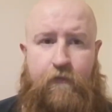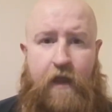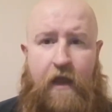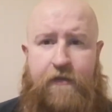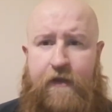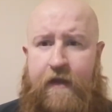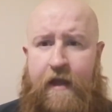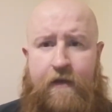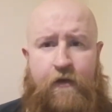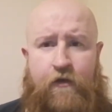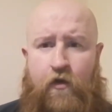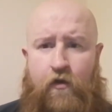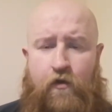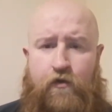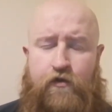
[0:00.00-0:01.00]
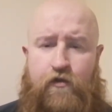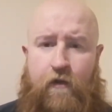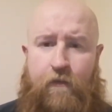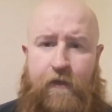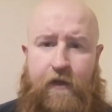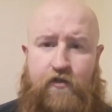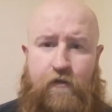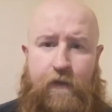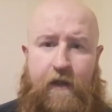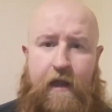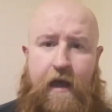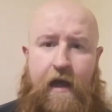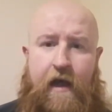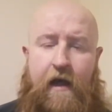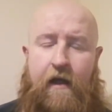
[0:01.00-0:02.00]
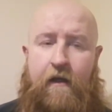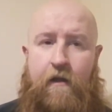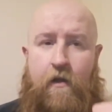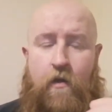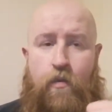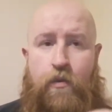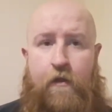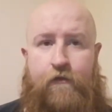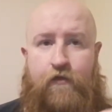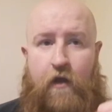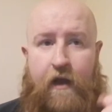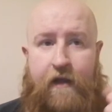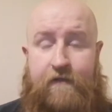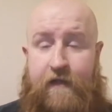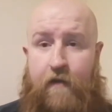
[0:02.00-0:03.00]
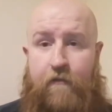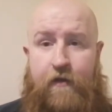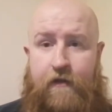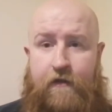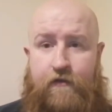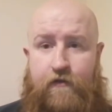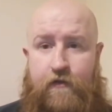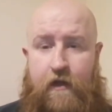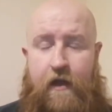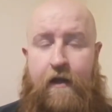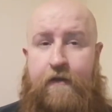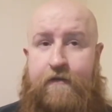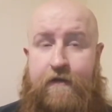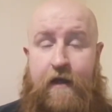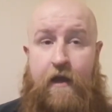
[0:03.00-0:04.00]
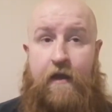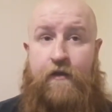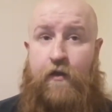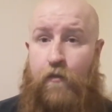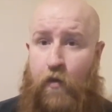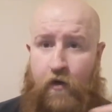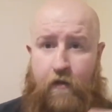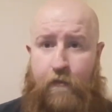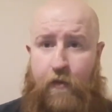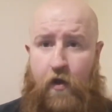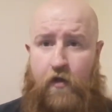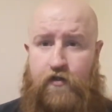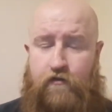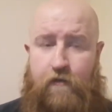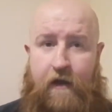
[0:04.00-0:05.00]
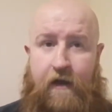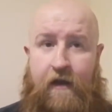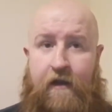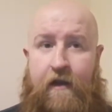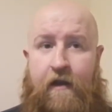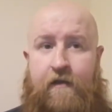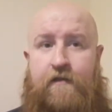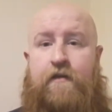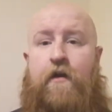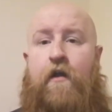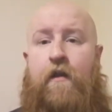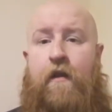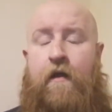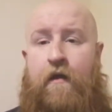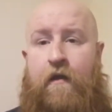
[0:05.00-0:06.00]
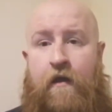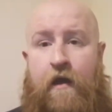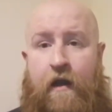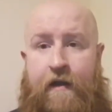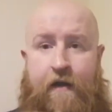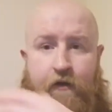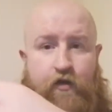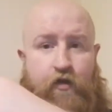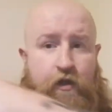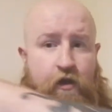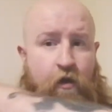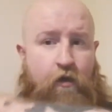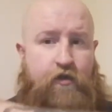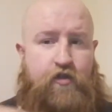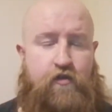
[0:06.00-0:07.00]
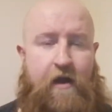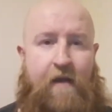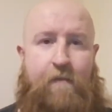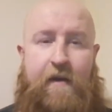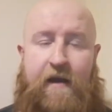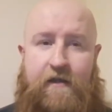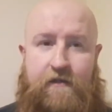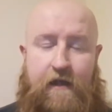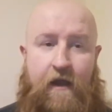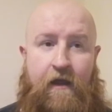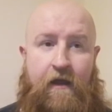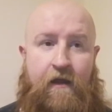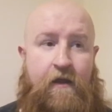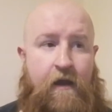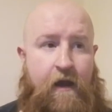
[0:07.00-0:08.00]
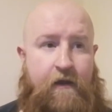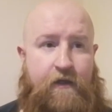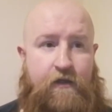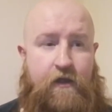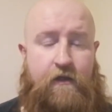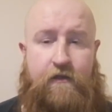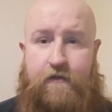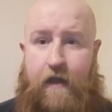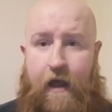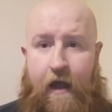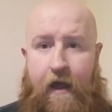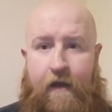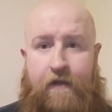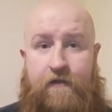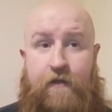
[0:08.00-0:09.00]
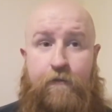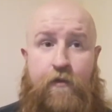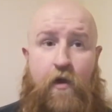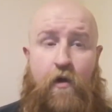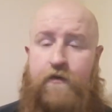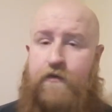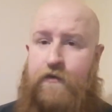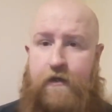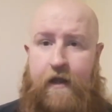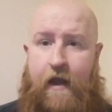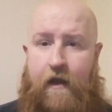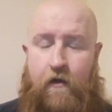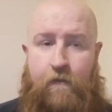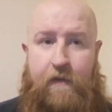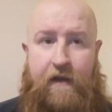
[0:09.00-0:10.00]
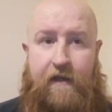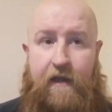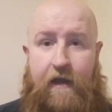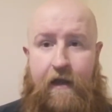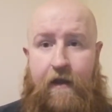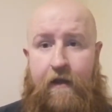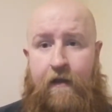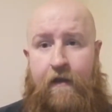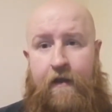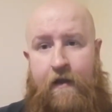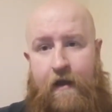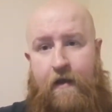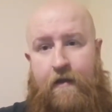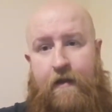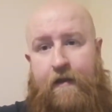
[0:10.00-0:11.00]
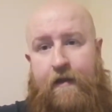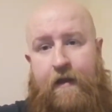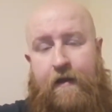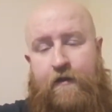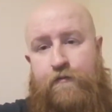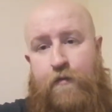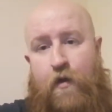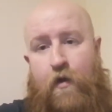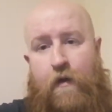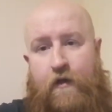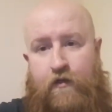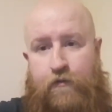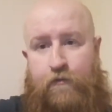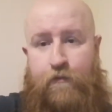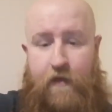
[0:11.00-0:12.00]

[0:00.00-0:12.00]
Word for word: I think I had a knuckle duster on me or something like that. So I had to get rid of this. I had to get, and the, one of the boys has run in and he's gone. And he had a, you know, the strap bags, yeah. And he, he's like that, and I said, bro, I said you can't come back here. And the kid, bro, is